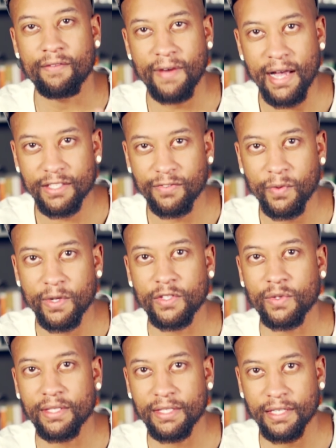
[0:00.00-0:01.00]
fast forward
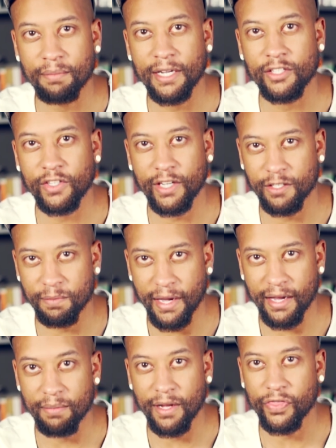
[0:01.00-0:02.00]
to a semi changed
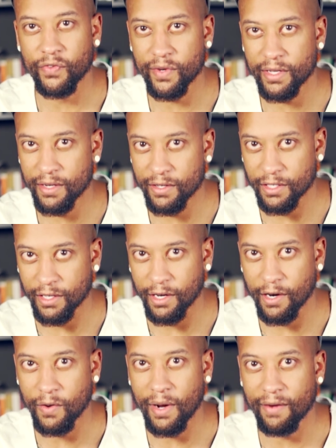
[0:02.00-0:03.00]
man about three years
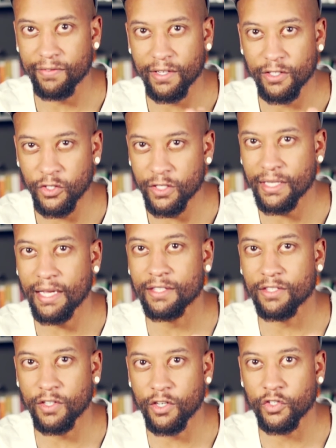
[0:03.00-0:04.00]
ago after I just had
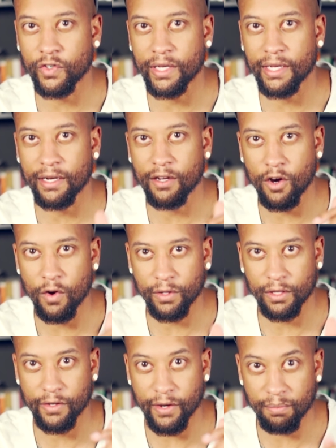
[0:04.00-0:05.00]
surgery to get a
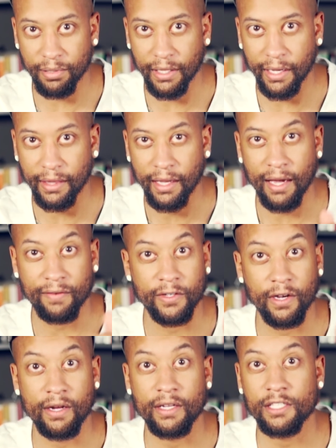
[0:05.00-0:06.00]
cochlear implant
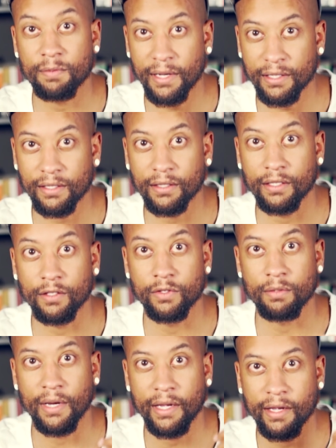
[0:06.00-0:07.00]
after unexpectedly
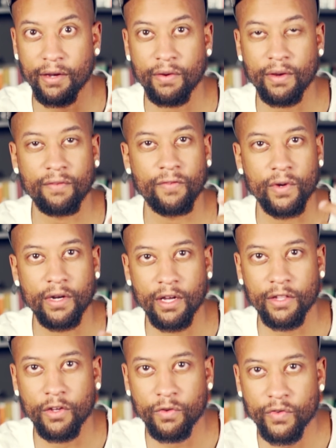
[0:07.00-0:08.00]
losing my hearing for an
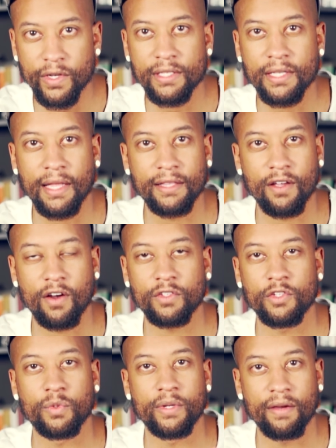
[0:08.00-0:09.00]
unknown reason that
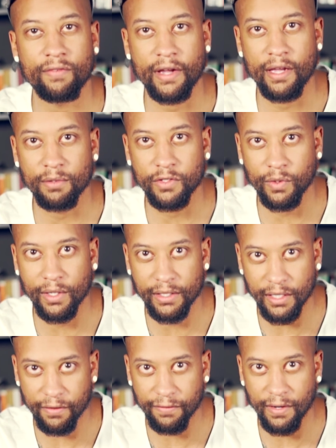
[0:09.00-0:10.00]
doctors were never able to
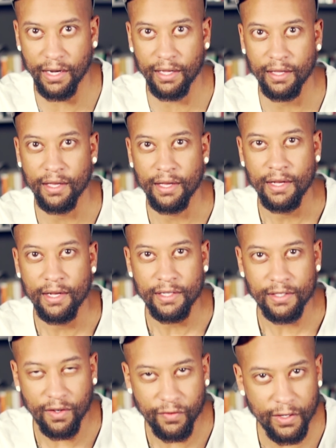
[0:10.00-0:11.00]
identify.
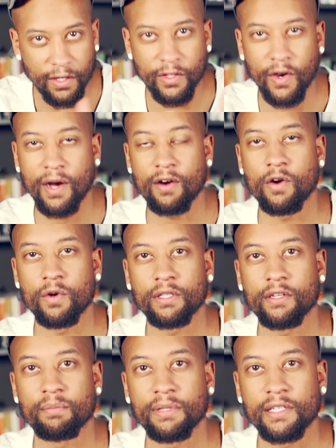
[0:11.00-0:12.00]
So if you don't know how
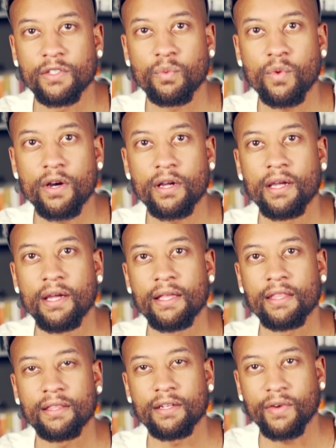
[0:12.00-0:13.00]
cochlear implants work,
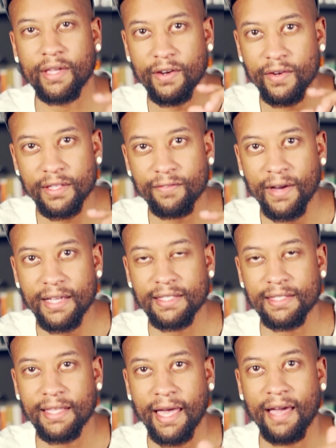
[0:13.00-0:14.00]
they're little hearing
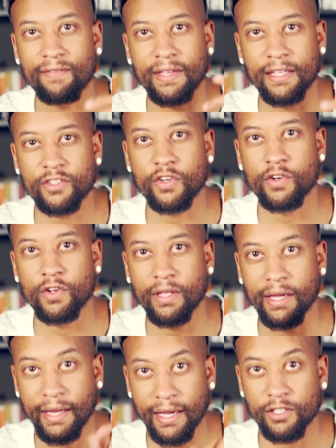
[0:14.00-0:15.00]
devices that have internal
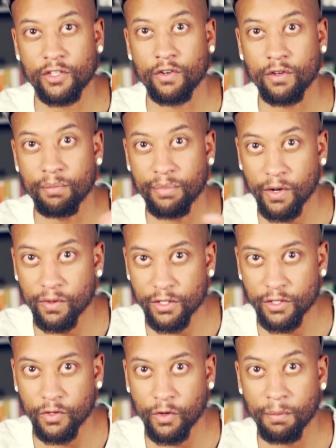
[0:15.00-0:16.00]
and external
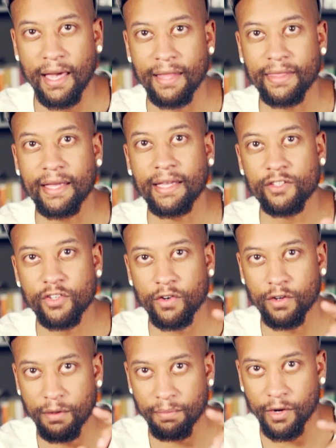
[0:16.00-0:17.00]
components to them. And the
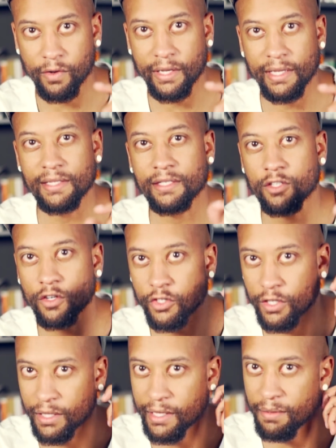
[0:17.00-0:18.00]
internal component is
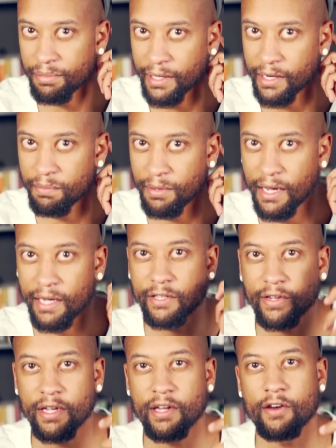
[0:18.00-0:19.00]
surgically implanted behind
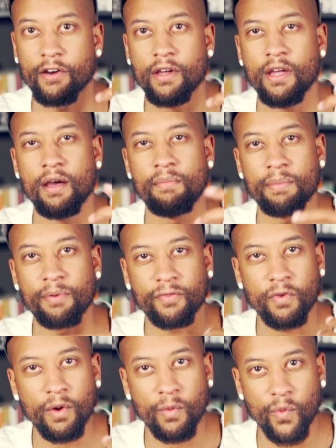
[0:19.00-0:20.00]
your ear, but
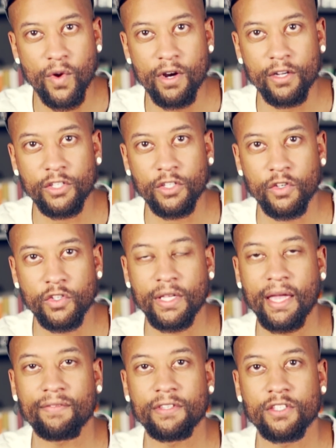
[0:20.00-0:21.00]
before it works, you usually
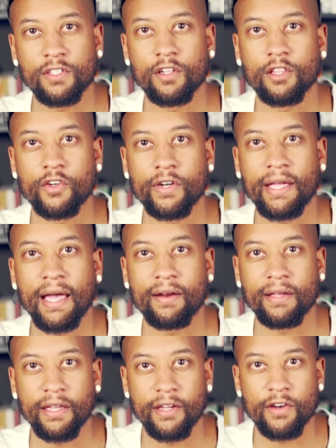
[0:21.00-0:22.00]
have to start learning how
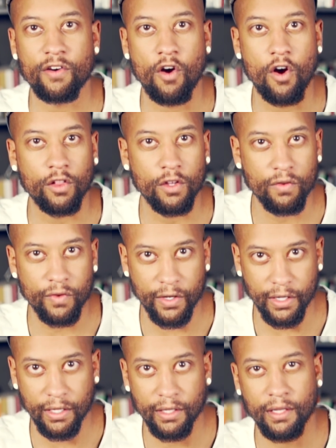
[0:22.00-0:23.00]
to hear all over
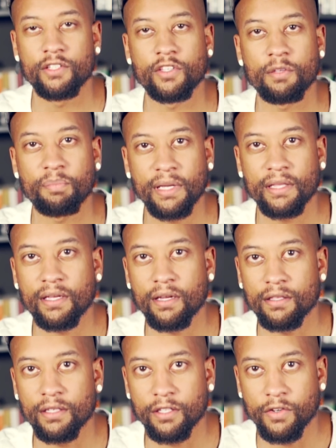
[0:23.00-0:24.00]
again. So depending
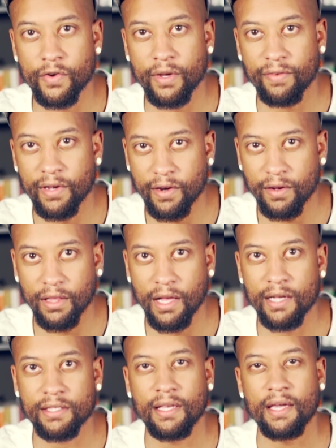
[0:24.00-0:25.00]
on the degree of hearing
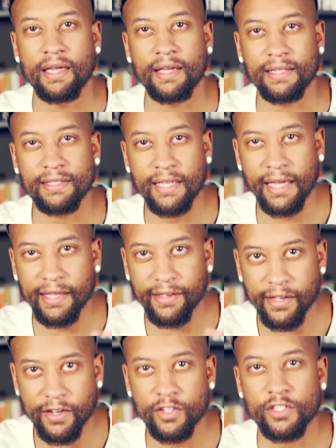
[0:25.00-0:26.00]
loss, it can take
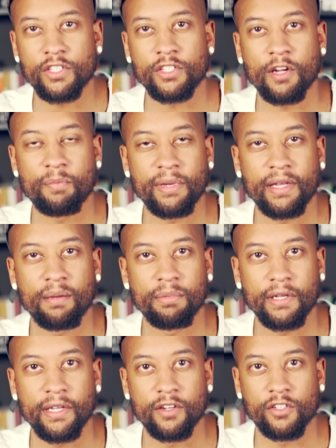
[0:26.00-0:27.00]
years to start being able
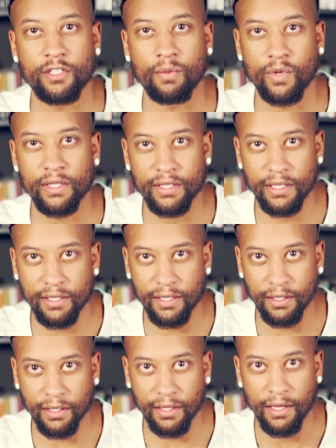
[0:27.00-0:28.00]
to hear somewhat
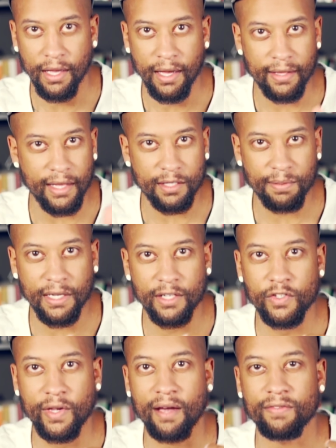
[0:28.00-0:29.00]
decently. And that's
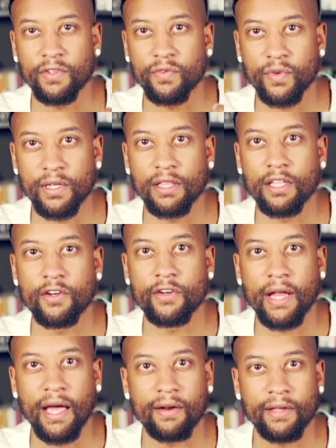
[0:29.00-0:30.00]
because you have to
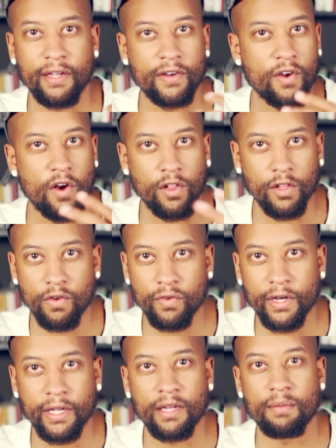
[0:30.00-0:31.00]
relearn how to hear all
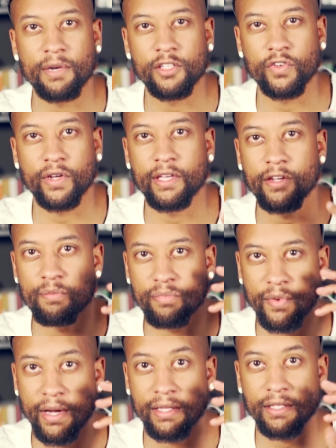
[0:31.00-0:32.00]
over again by training your
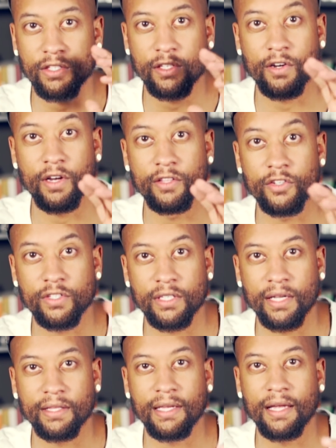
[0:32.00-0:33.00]
brain to start
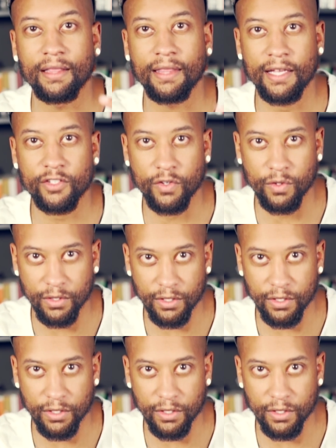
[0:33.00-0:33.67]
understanding electrical